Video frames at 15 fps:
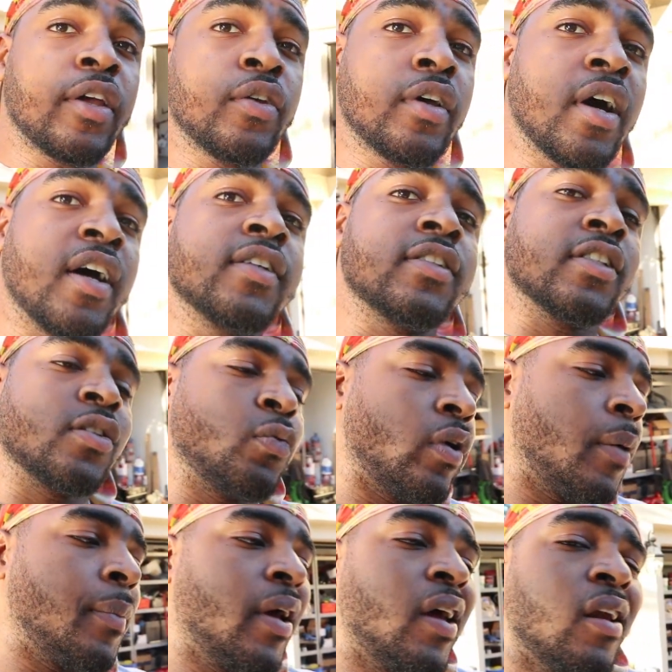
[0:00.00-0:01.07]
You guys, this is where
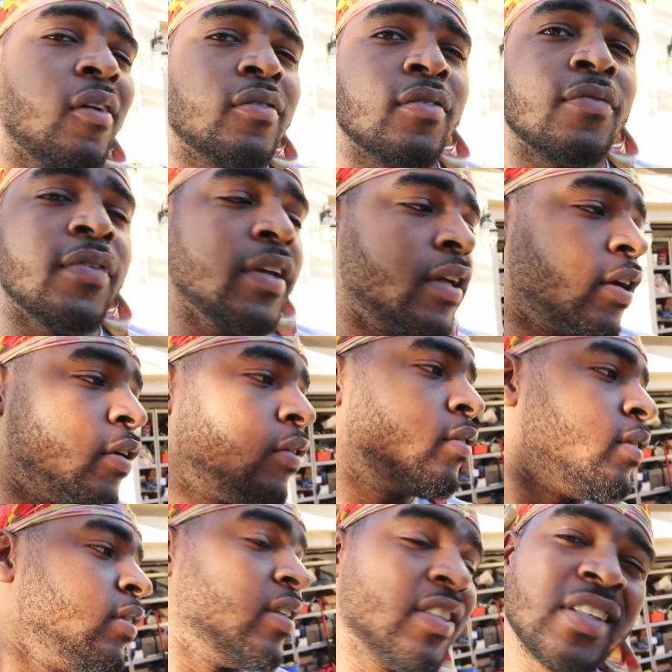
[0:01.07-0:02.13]
I'm gonna end off the
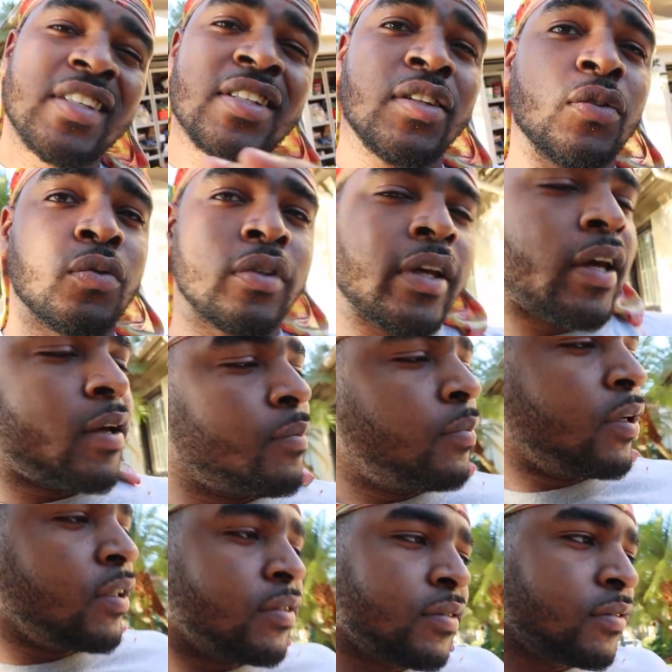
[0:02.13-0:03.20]
video. This is a new day,
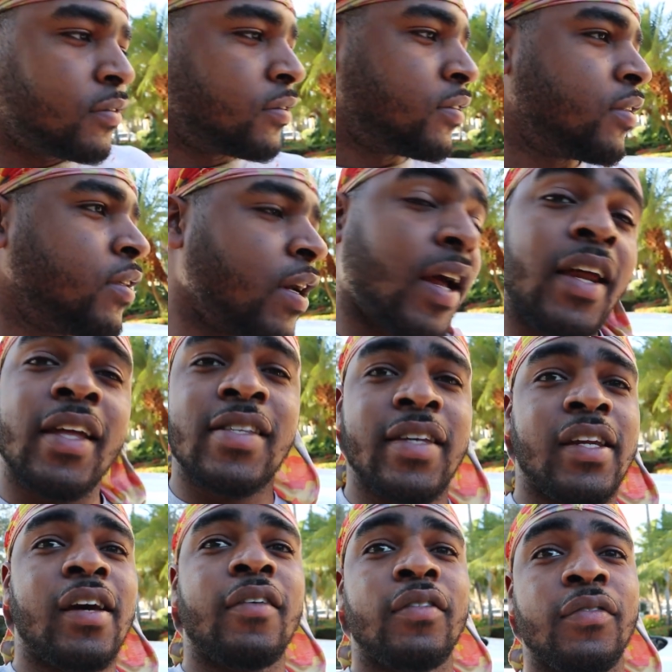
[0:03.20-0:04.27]
but I ain't
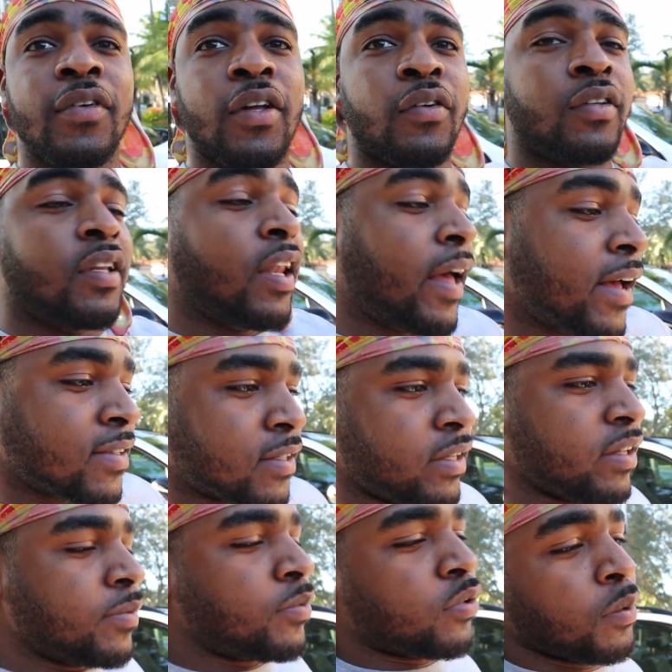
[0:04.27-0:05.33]
getting off the video with the last
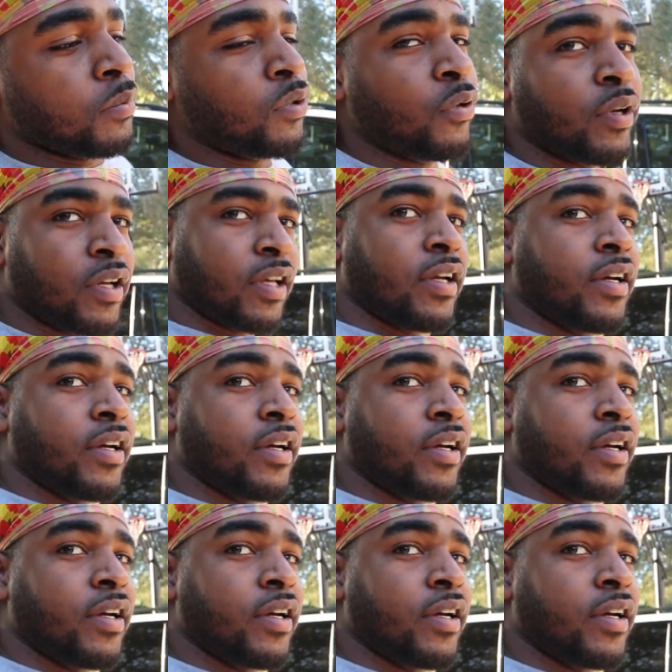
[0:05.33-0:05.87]
clip, so I'm doing it